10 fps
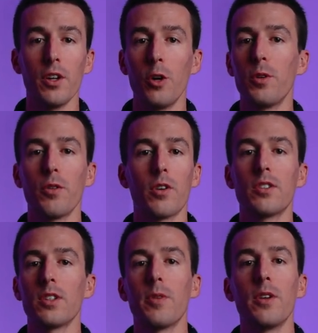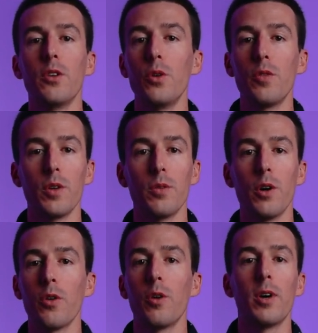Hope you learned something new if you
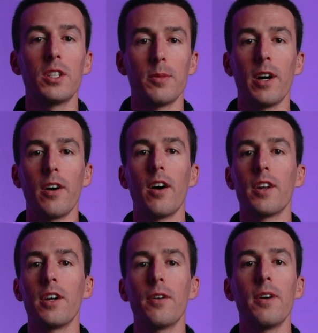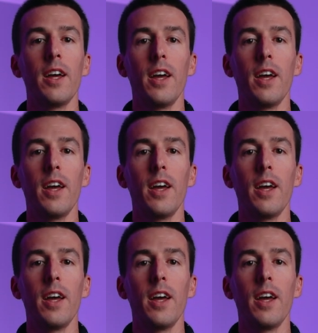don't know much about audio,